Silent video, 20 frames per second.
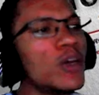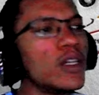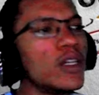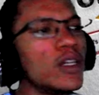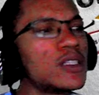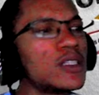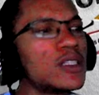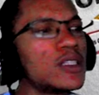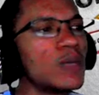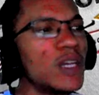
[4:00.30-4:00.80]
is
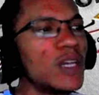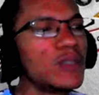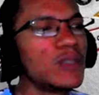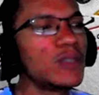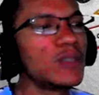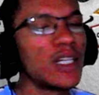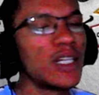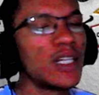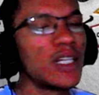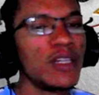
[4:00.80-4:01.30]
sometimes a
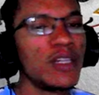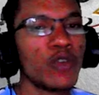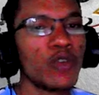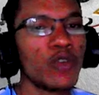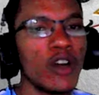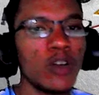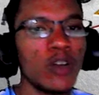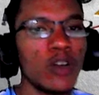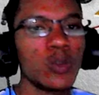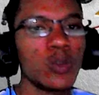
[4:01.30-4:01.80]

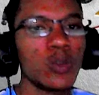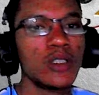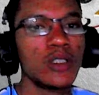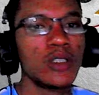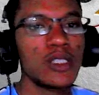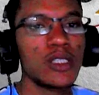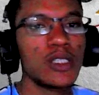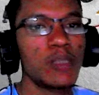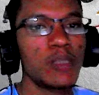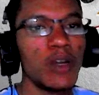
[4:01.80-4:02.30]
difficult word to
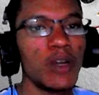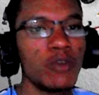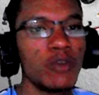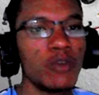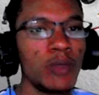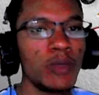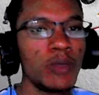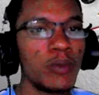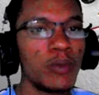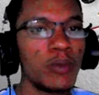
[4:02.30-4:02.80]
spell for
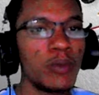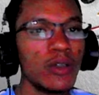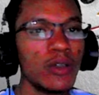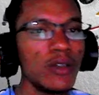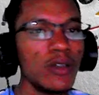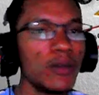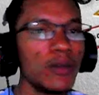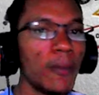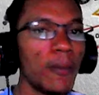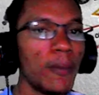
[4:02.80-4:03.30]
people,
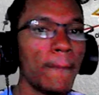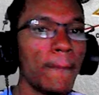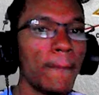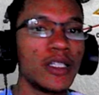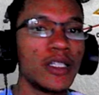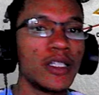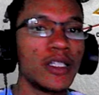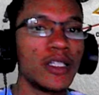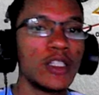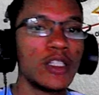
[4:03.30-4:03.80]
but
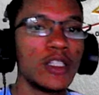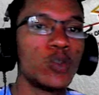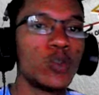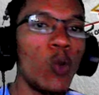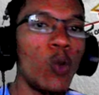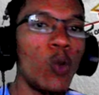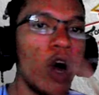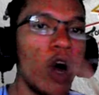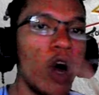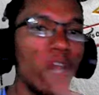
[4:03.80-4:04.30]
it is
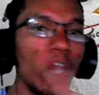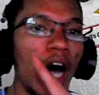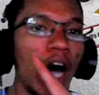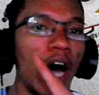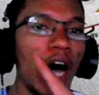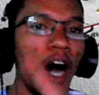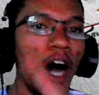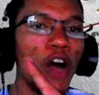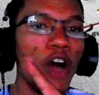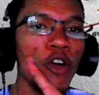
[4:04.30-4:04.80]
one
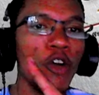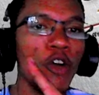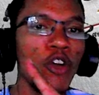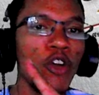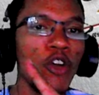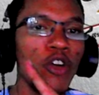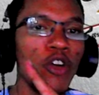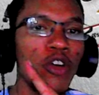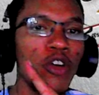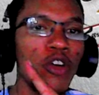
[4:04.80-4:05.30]
R,
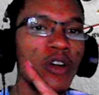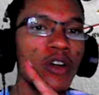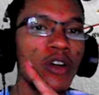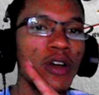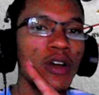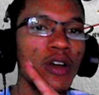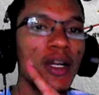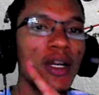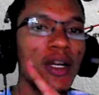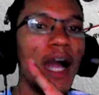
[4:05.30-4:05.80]

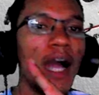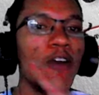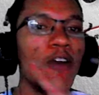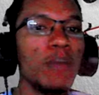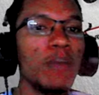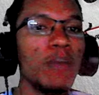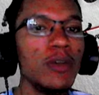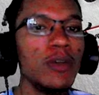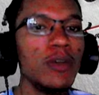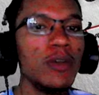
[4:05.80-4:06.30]

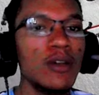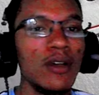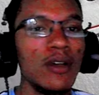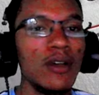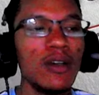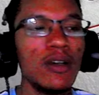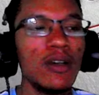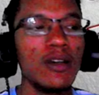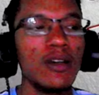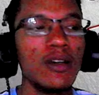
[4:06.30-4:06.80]
Carib,
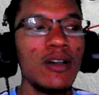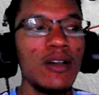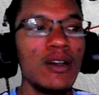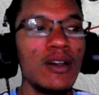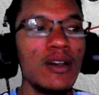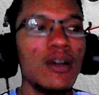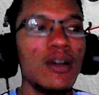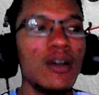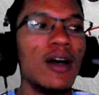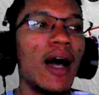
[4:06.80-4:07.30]

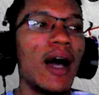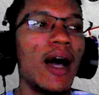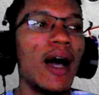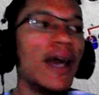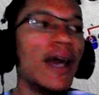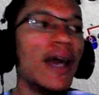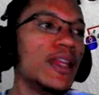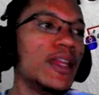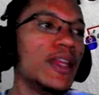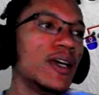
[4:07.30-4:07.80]
and
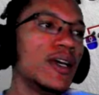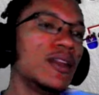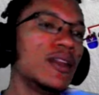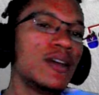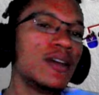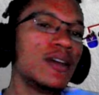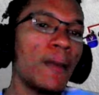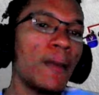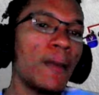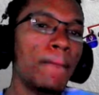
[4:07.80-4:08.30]
then
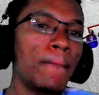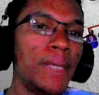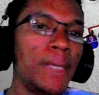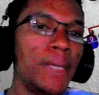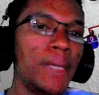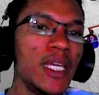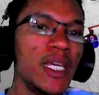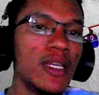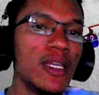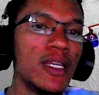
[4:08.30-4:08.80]

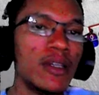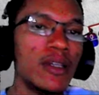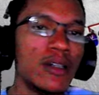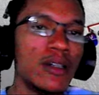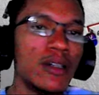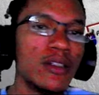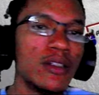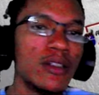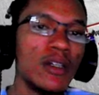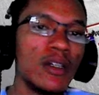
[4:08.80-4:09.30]
bean.
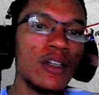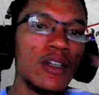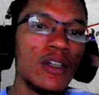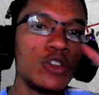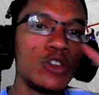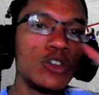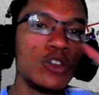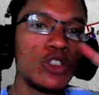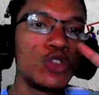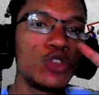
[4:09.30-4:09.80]
So
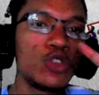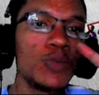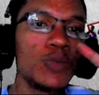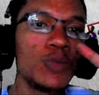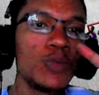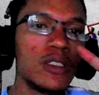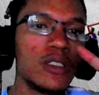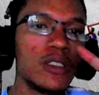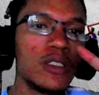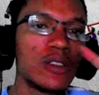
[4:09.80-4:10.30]
it's two
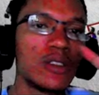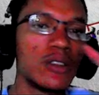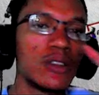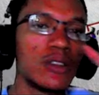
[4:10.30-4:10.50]
B's.